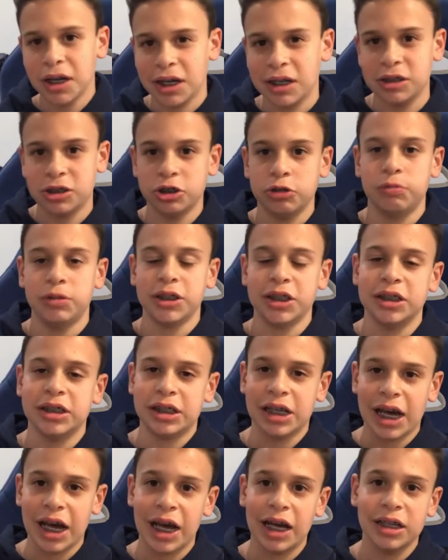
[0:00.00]
Andrew Wiggins
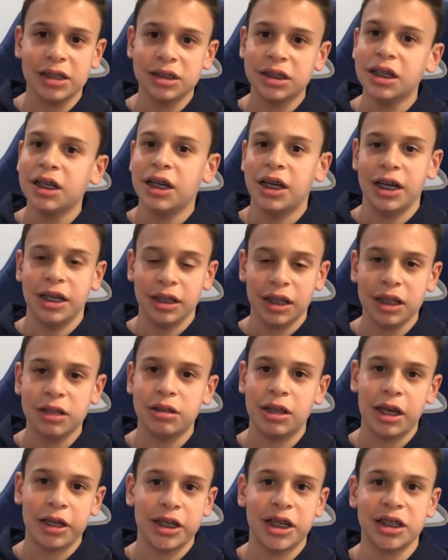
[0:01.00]
has, and
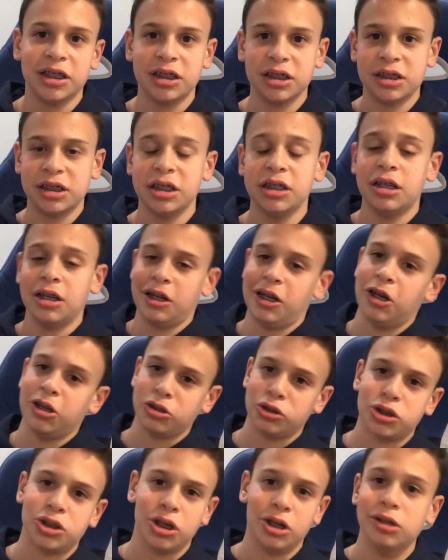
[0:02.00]
they get to see their
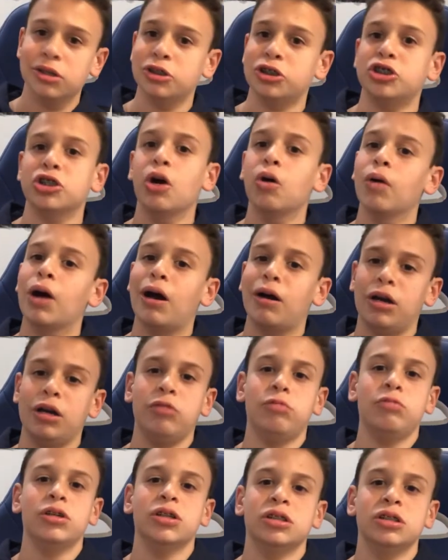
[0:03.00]
young stars show out and
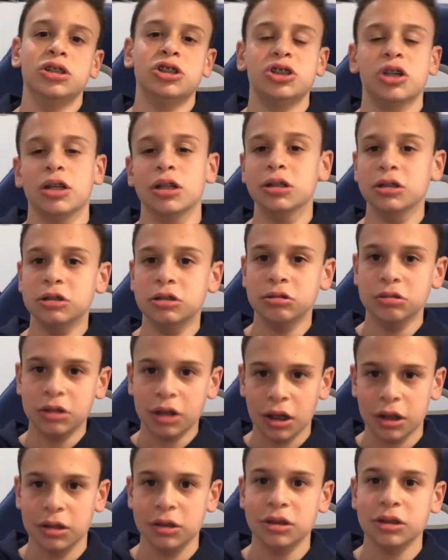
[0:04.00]
really show their true
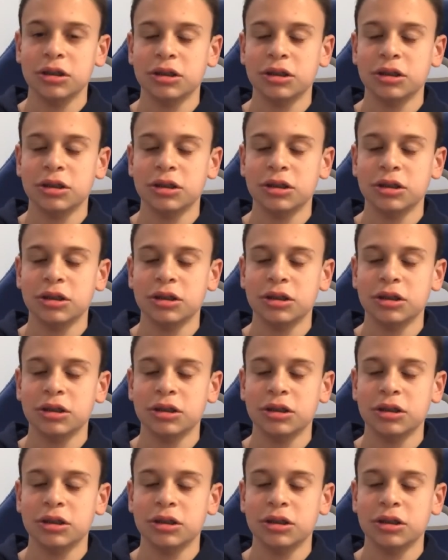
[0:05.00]
colors.